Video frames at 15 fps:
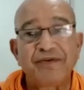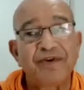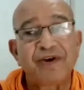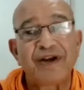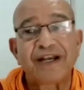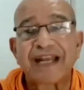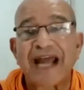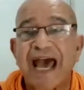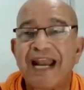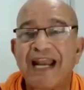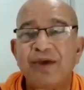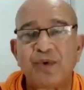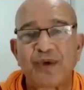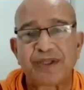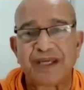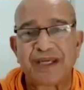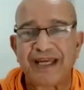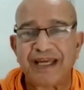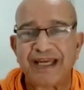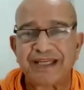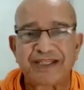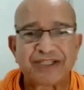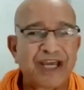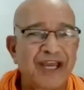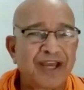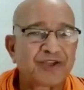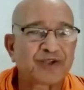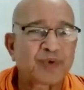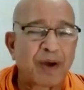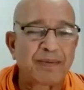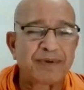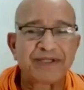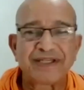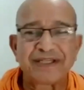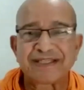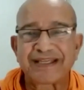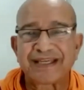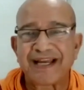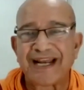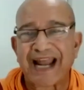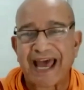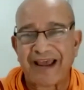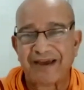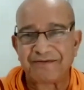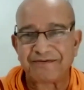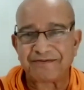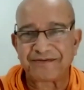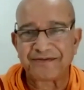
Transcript: we will tally with each Swamiji's life.